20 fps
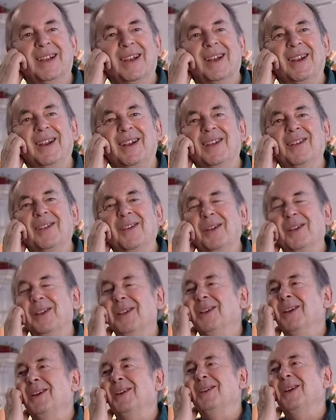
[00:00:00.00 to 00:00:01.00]
And, I,
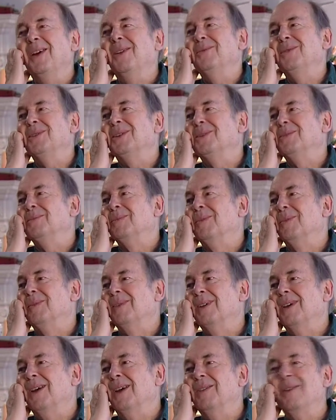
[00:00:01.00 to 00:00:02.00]
and then I was,
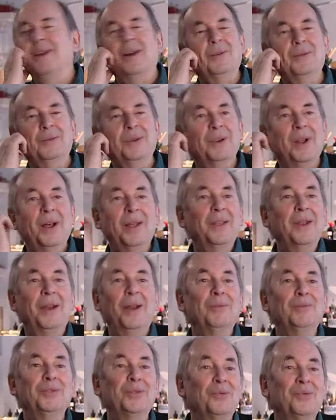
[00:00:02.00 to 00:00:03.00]
you know, oh, then
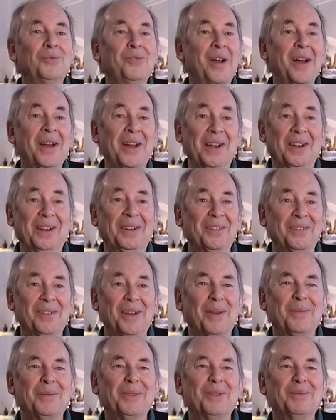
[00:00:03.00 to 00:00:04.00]
I was all right, you know.
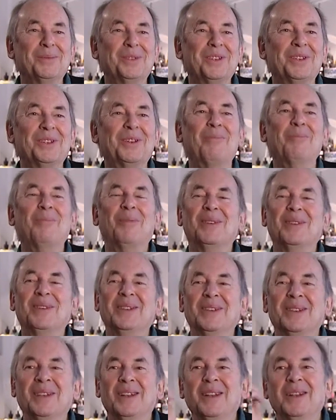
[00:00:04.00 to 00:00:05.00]
I mean, there was
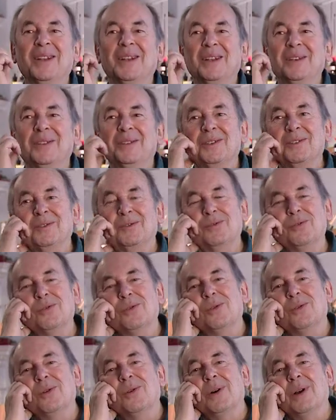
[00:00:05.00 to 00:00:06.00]
something to
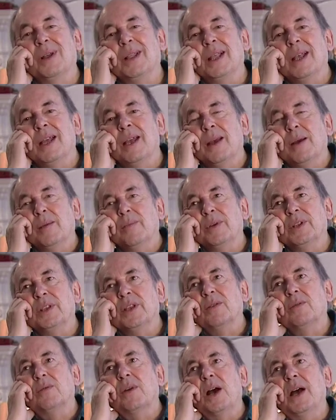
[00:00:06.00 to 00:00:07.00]
draw. But
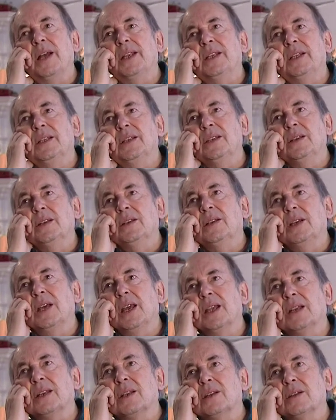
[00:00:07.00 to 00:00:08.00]
there, I didn't
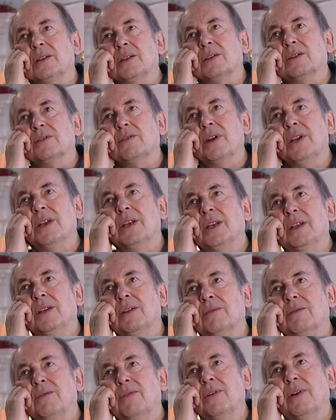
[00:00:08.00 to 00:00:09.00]
get a great
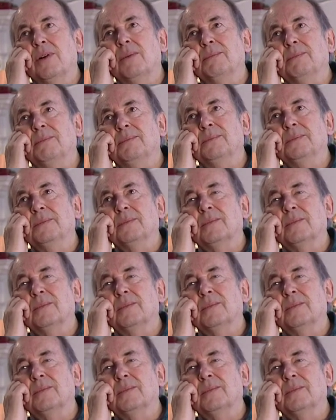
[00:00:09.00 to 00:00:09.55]
deal from